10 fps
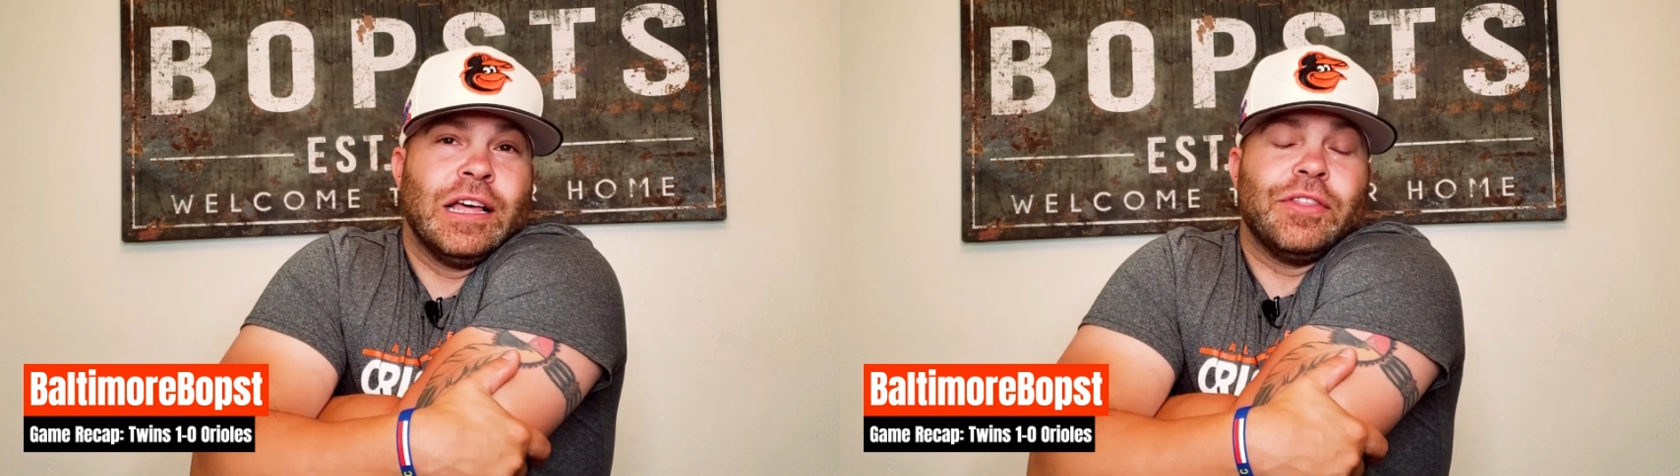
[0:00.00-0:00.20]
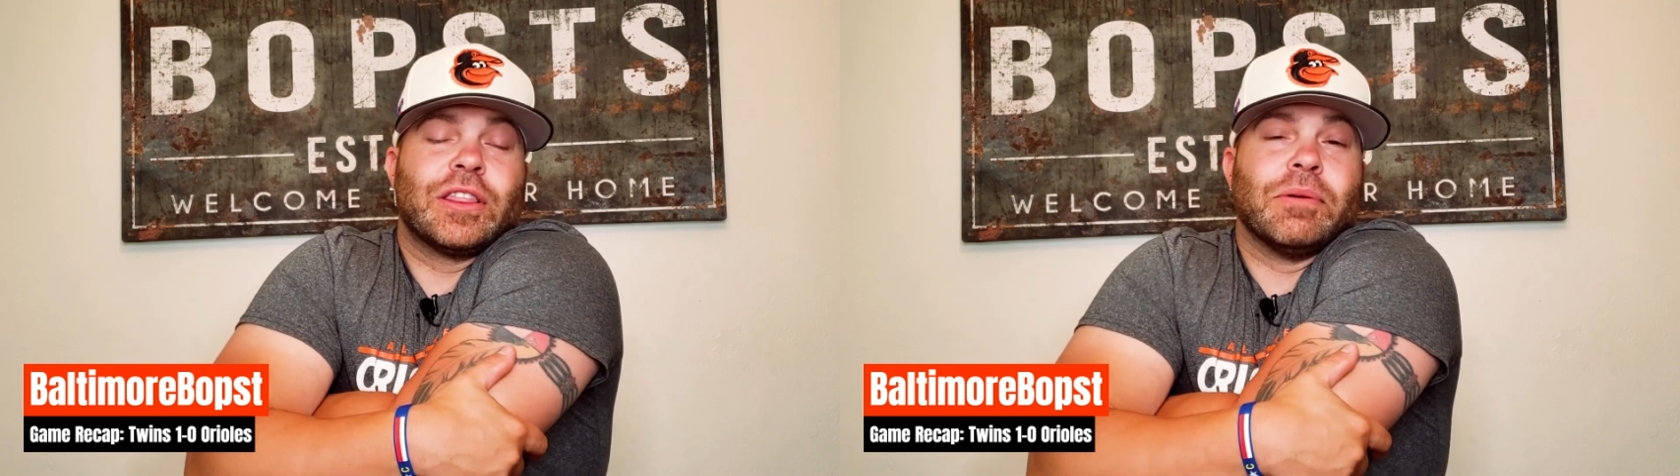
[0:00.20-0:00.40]

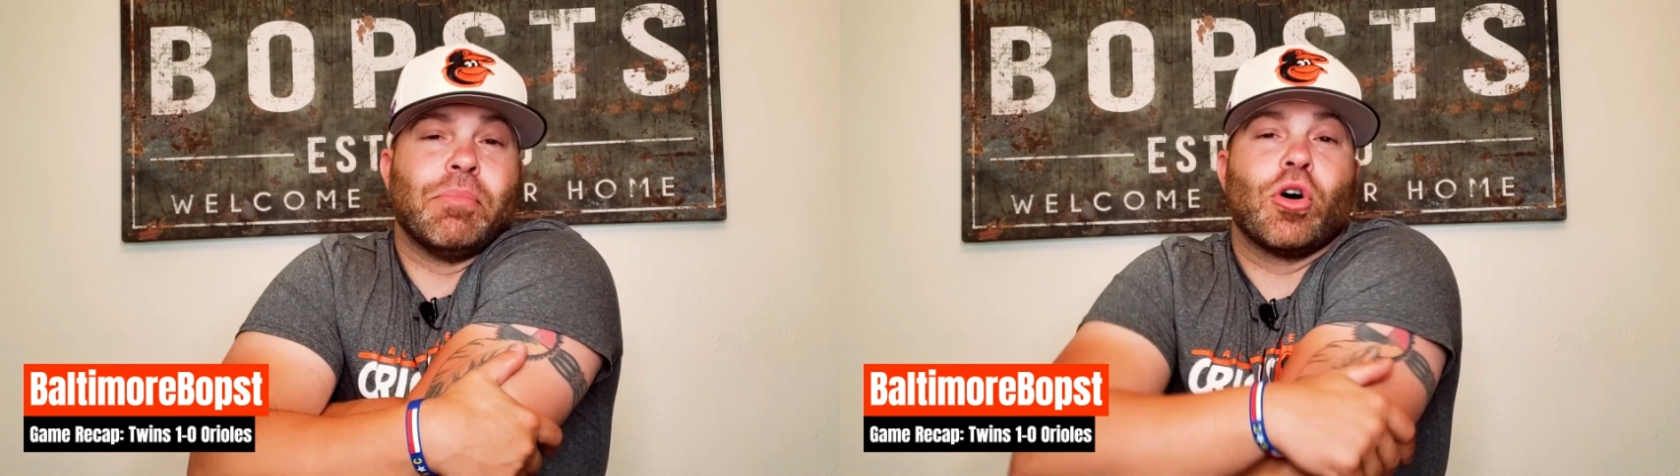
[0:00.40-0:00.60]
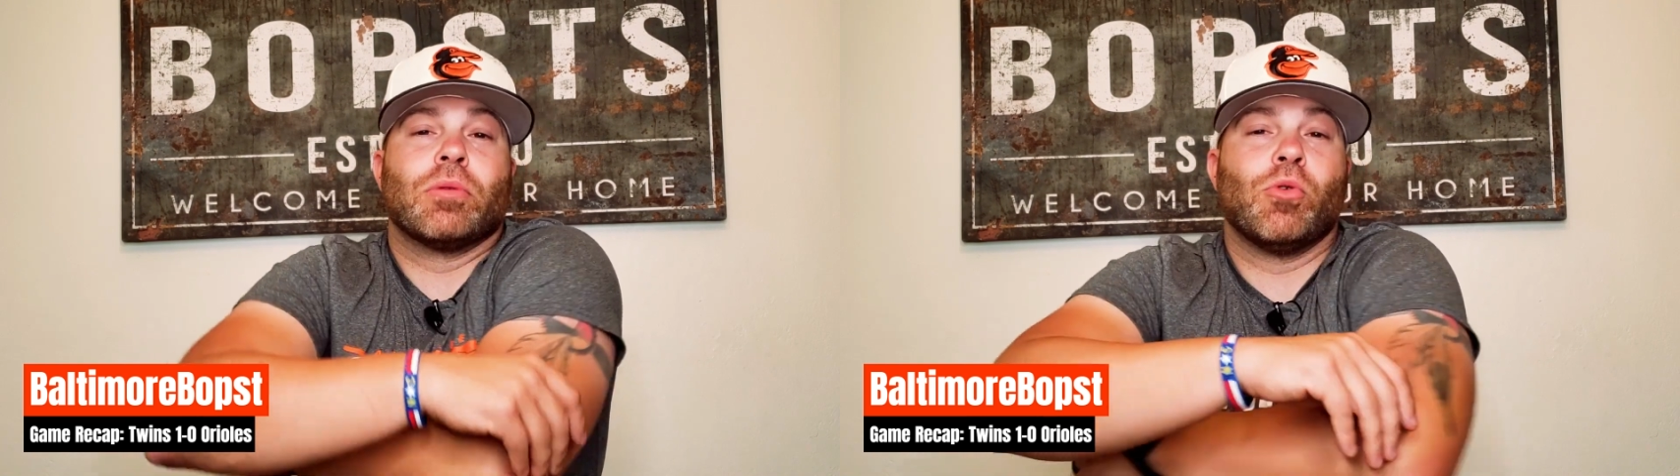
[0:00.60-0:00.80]
that the
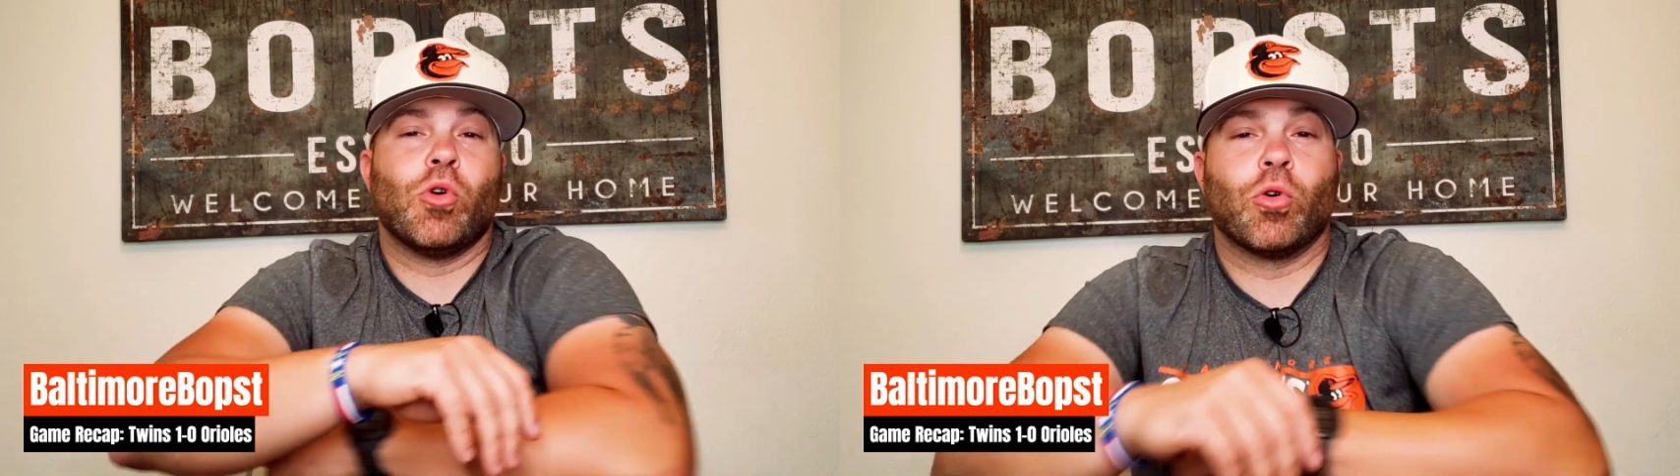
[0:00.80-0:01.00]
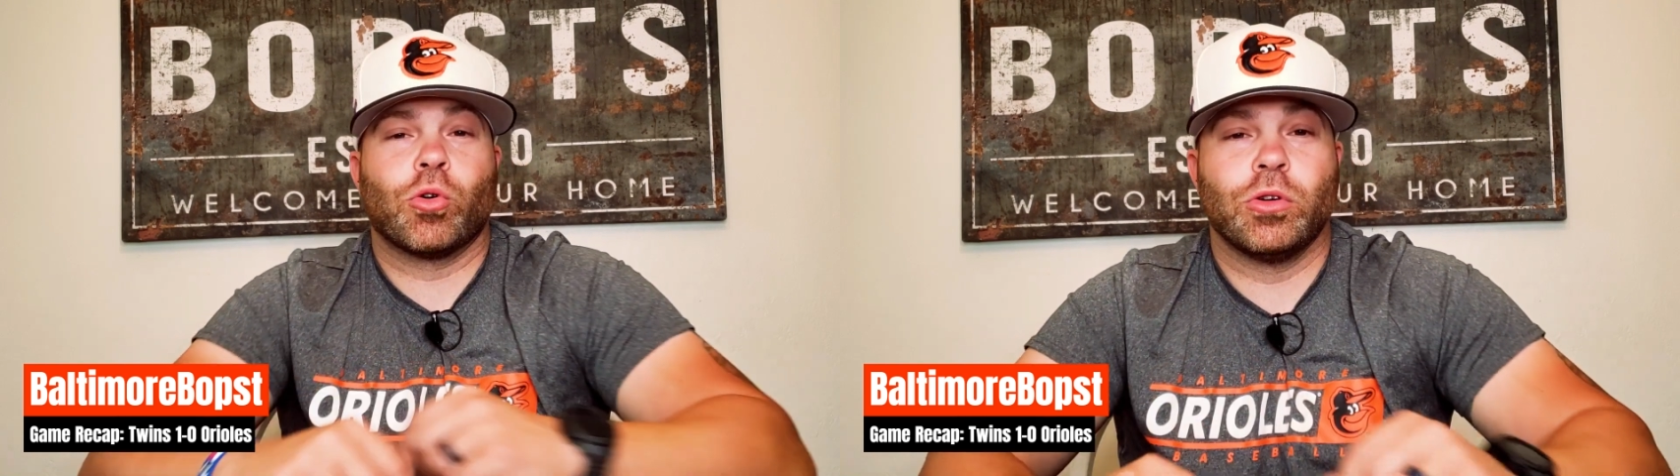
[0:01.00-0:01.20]
Baltimore
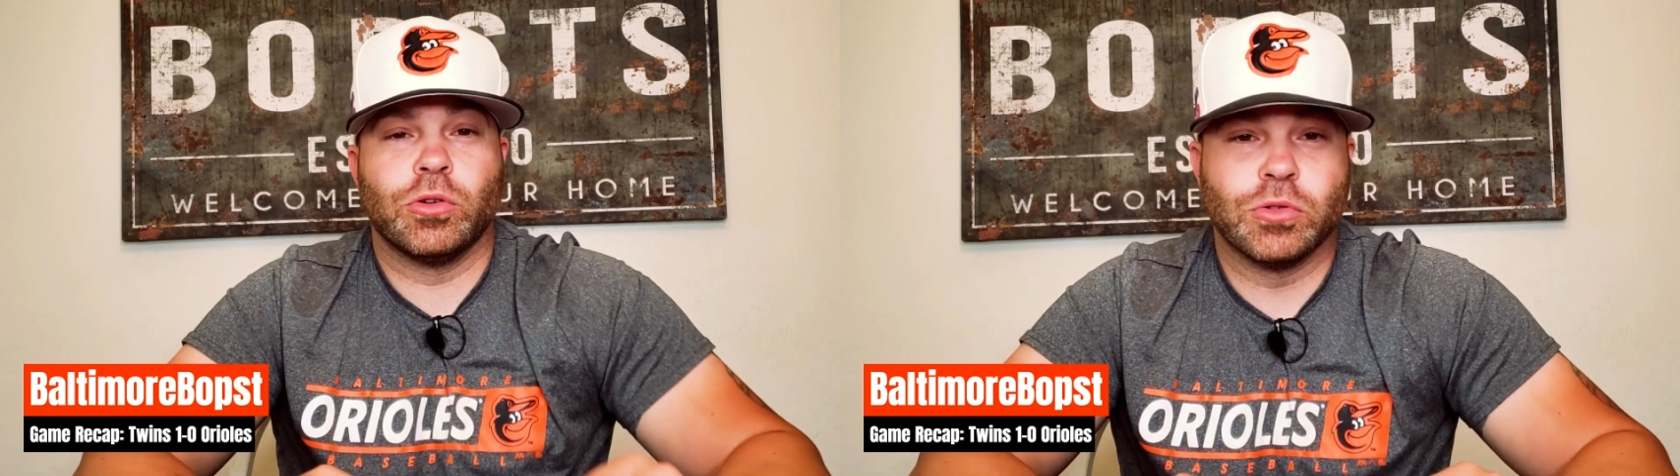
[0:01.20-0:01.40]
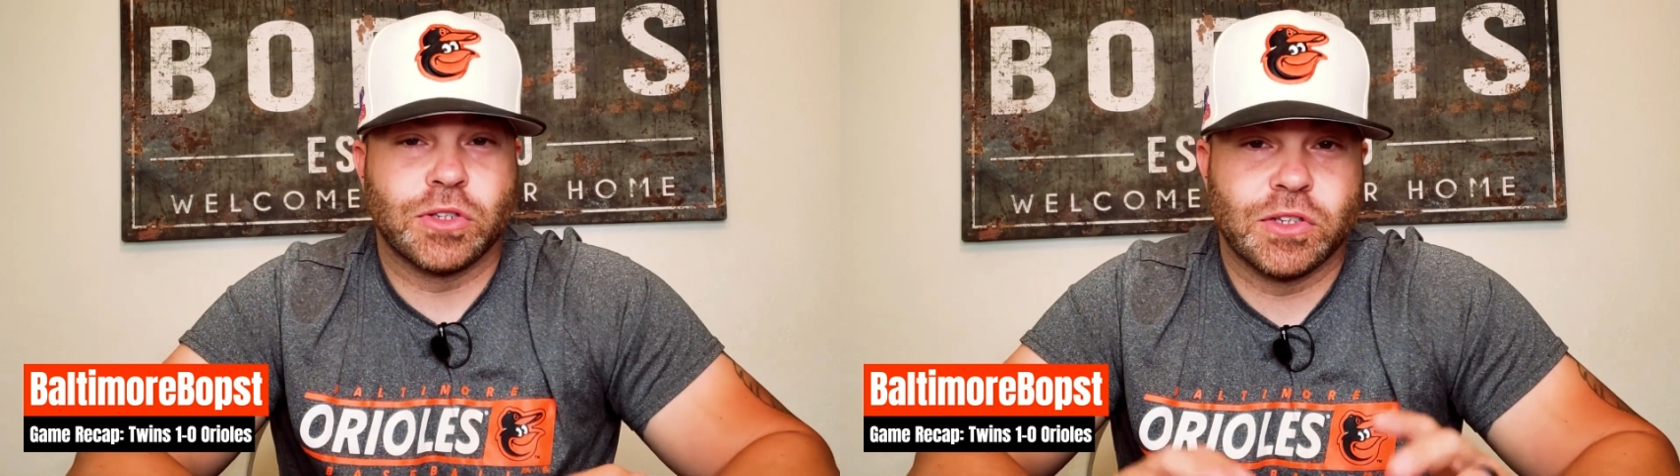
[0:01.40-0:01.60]

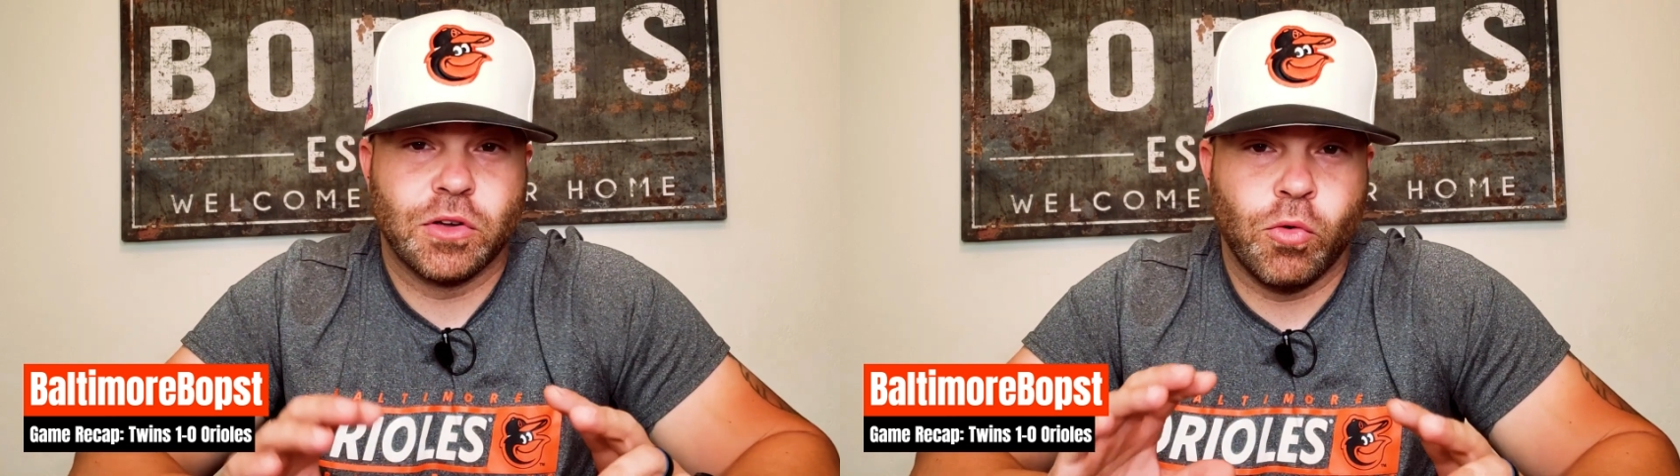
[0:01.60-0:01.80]
Orioles